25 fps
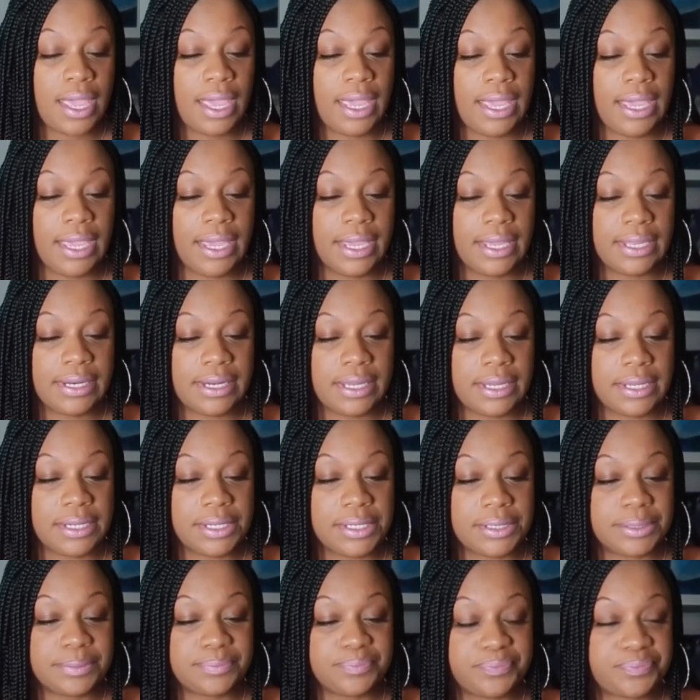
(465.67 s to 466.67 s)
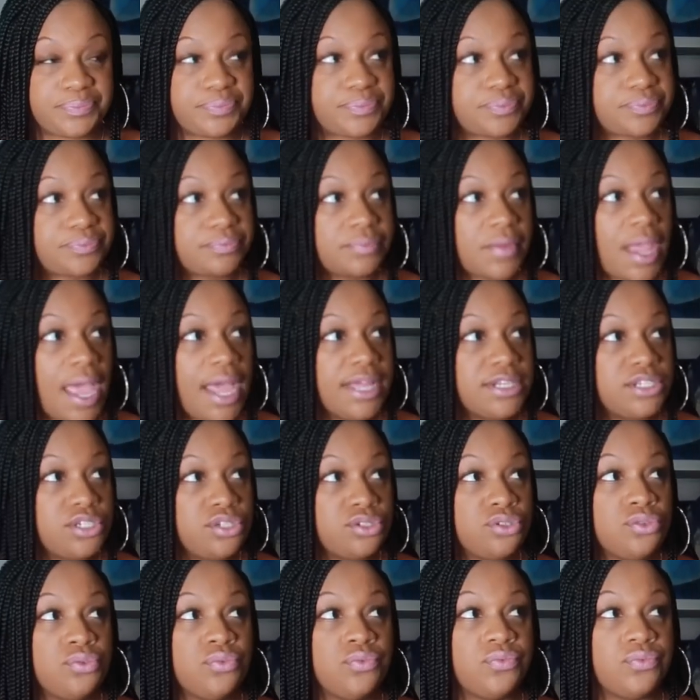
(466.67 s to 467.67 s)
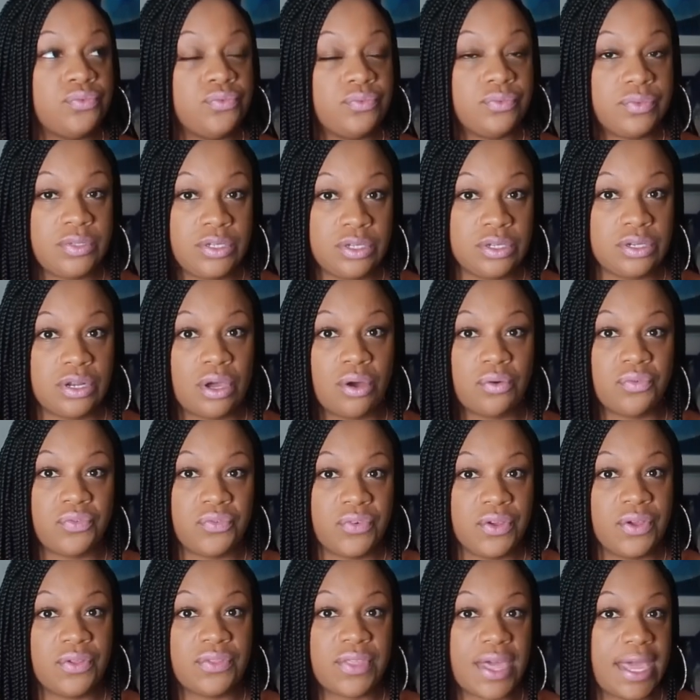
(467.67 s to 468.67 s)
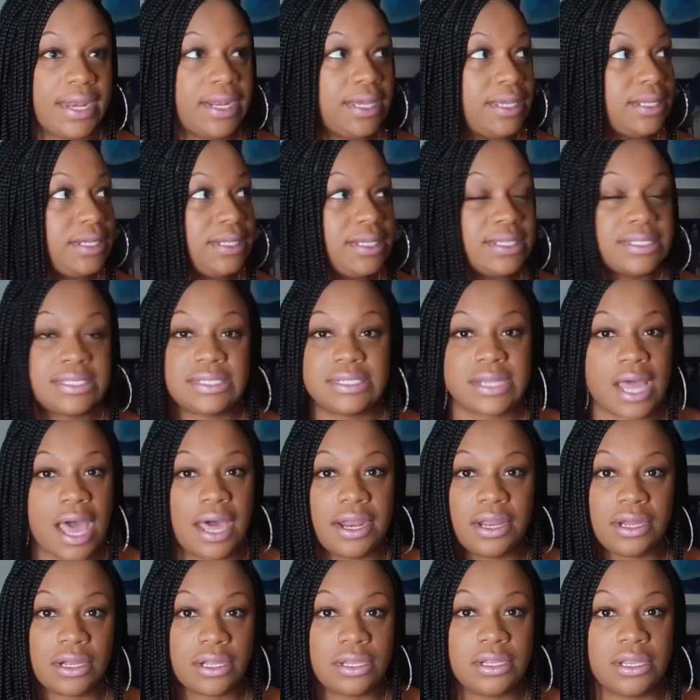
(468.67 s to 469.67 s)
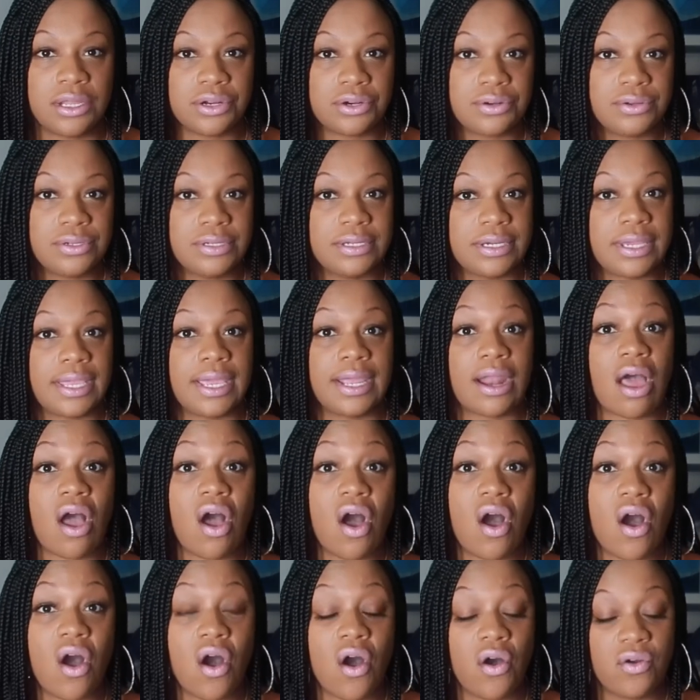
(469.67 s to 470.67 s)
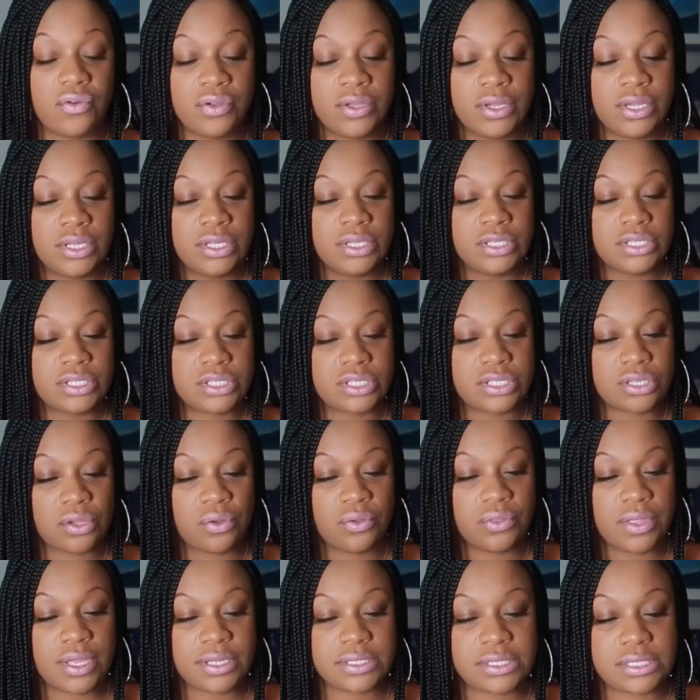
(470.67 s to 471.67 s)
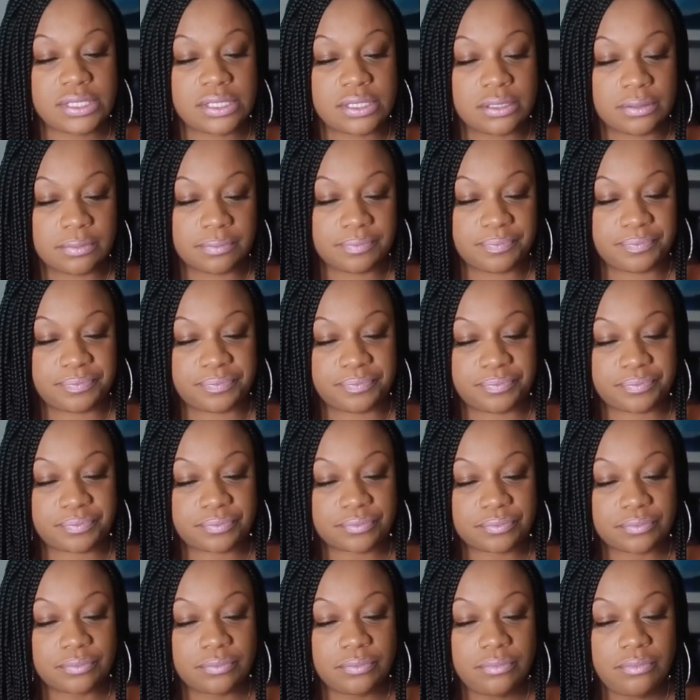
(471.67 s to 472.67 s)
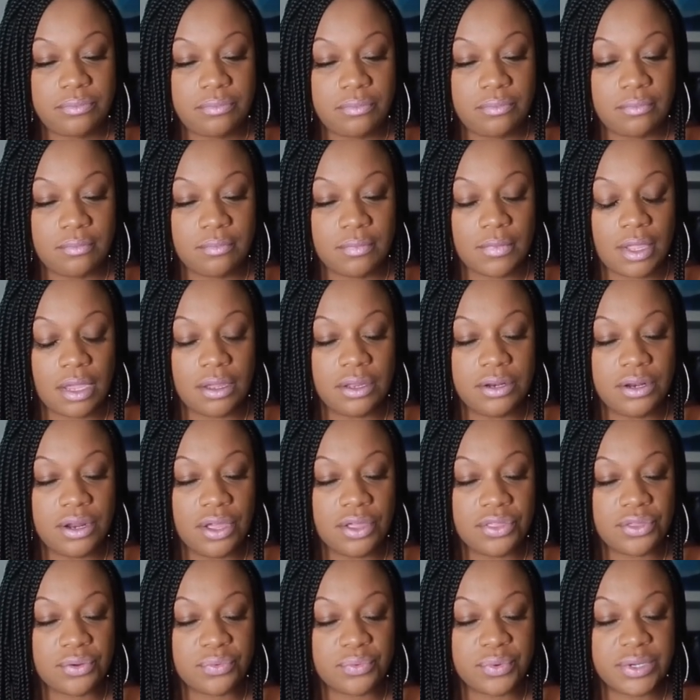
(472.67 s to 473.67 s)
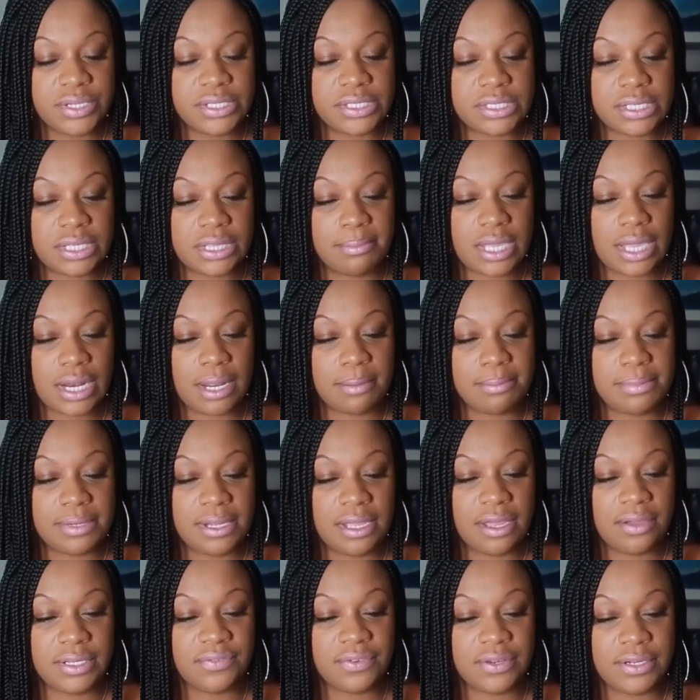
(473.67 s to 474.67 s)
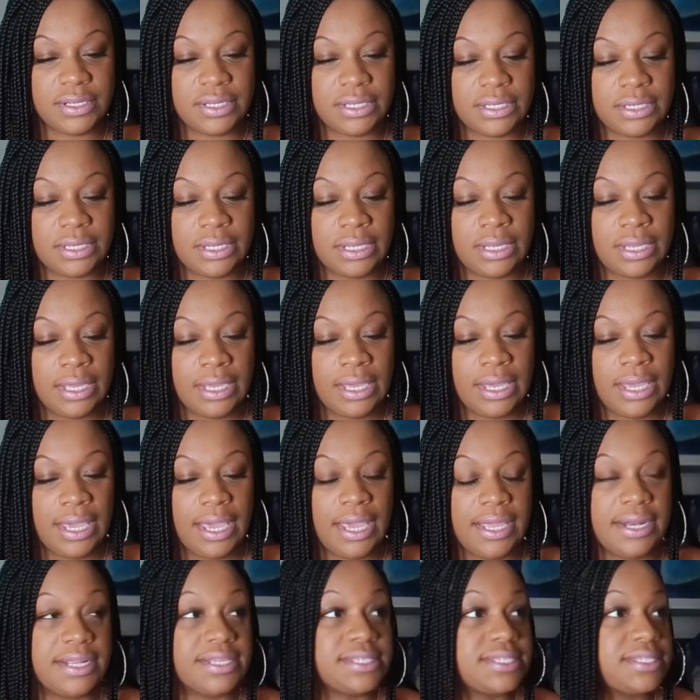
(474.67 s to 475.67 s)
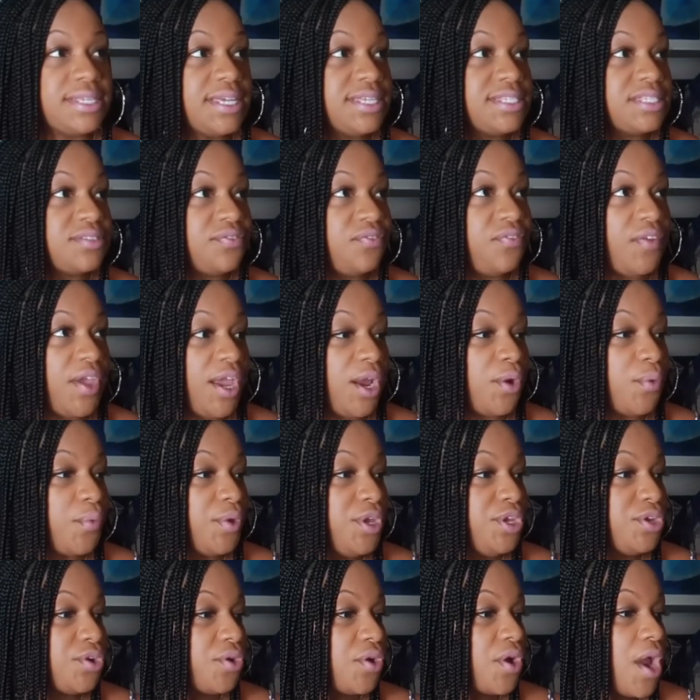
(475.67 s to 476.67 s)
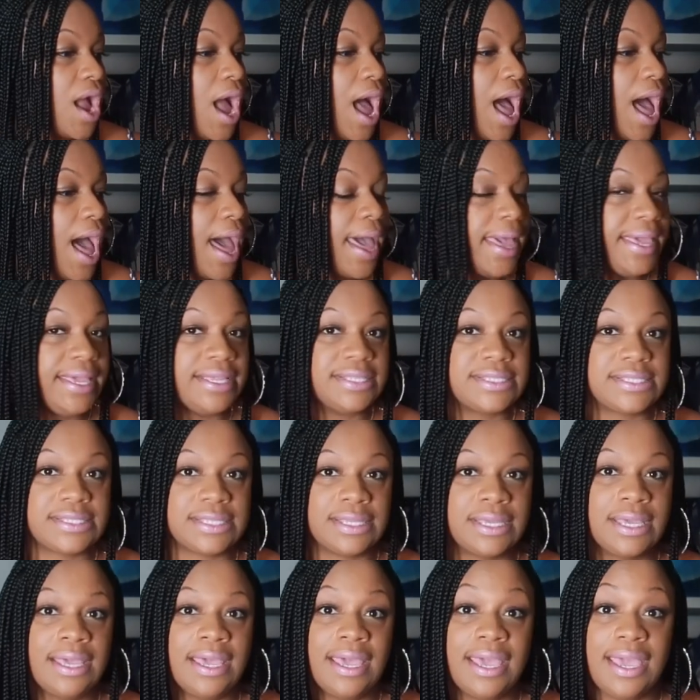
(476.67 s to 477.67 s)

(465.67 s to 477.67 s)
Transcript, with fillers: And um, I do, you know, feel that it, it's not a cluttered look at all. So that's another reason that I'm loving it. And it says vary your height.